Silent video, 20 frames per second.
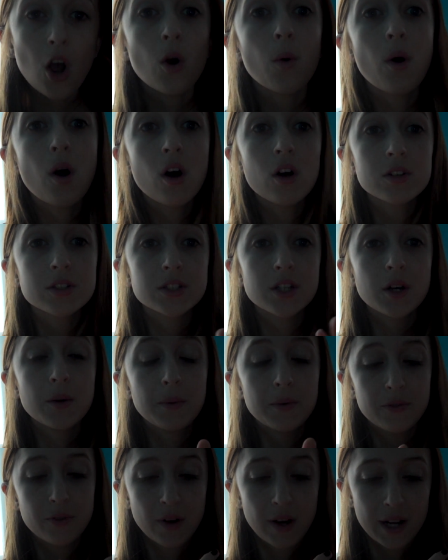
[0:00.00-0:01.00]
Oh, also,
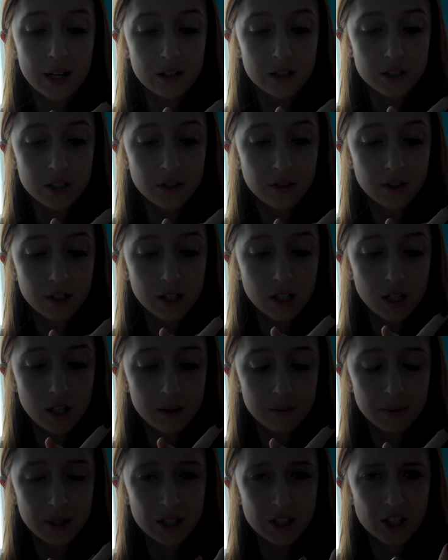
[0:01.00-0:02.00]
before I
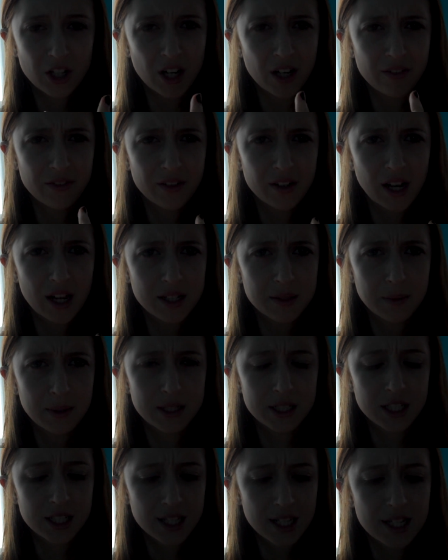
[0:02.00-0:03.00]
get started, I forgot to
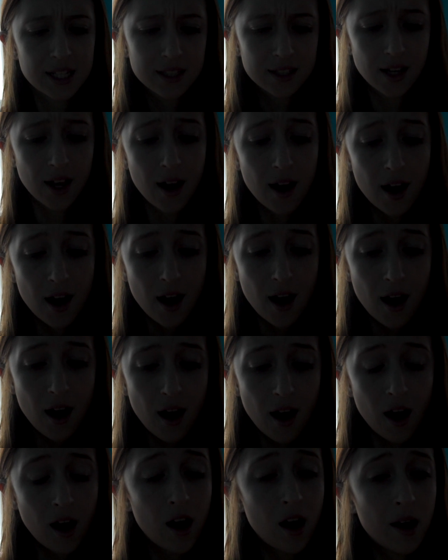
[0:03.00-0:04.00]
mention this.
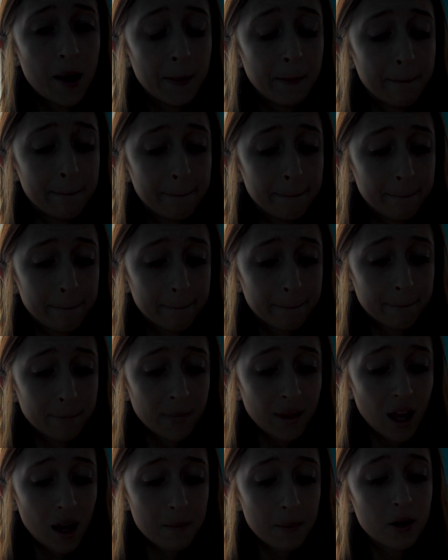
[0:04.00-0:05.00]
I'm
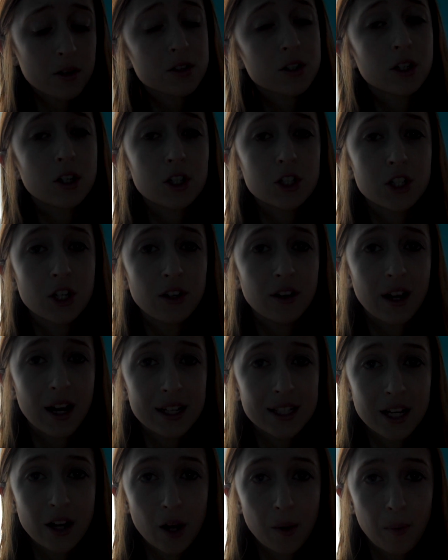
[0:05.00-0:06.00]
also going to show you
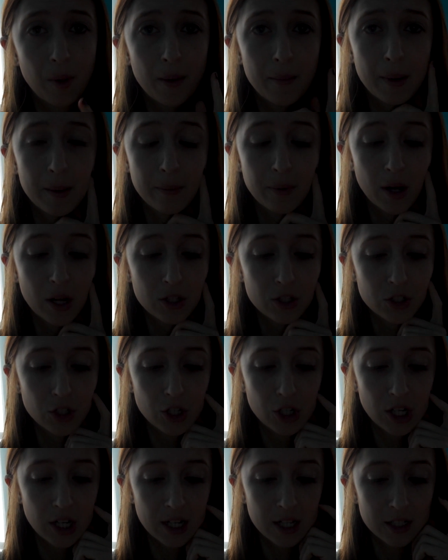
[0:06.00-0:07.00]
guys how I apply my
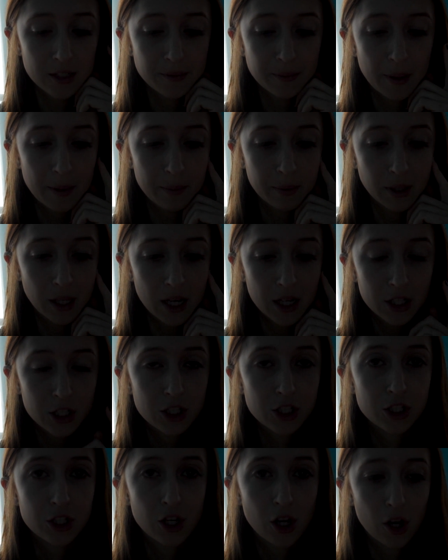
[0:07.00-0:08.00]
bronzer and my
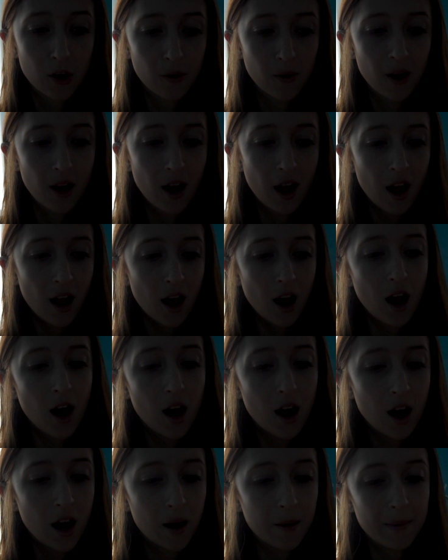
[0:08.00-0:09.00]
blush. So,
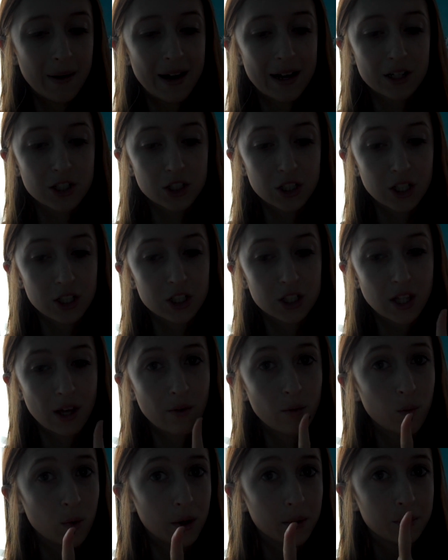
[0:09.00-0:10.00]
actually, I just
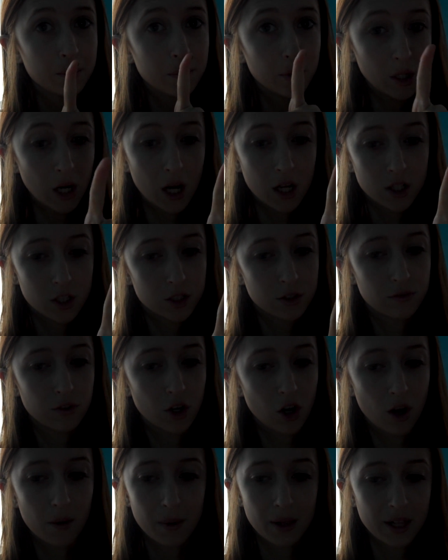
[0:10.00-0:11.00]
have one brush
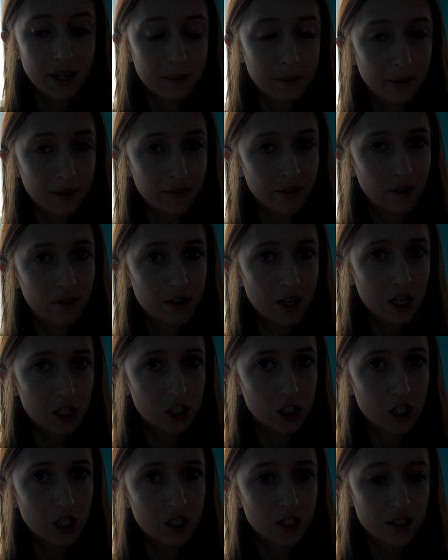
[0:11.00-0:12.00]
for all my
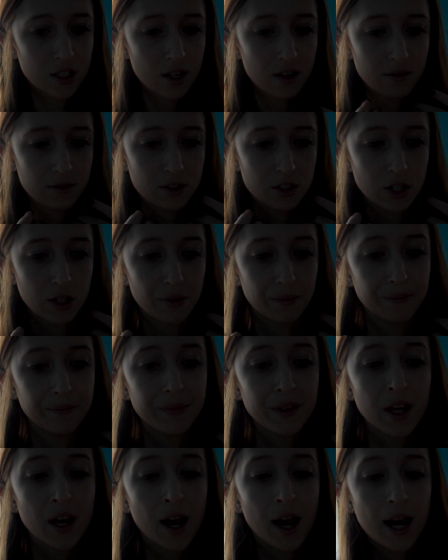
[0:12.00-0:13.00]
foundation and stuff. So,
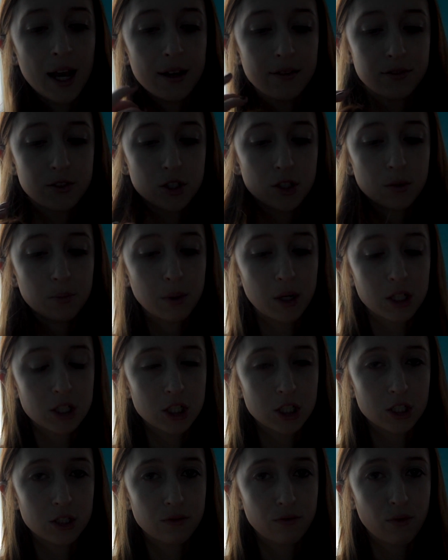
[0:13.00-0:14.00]
I have 2
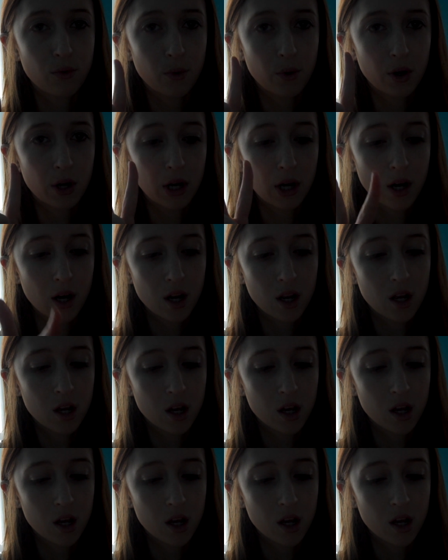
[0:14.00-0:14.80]
brushes for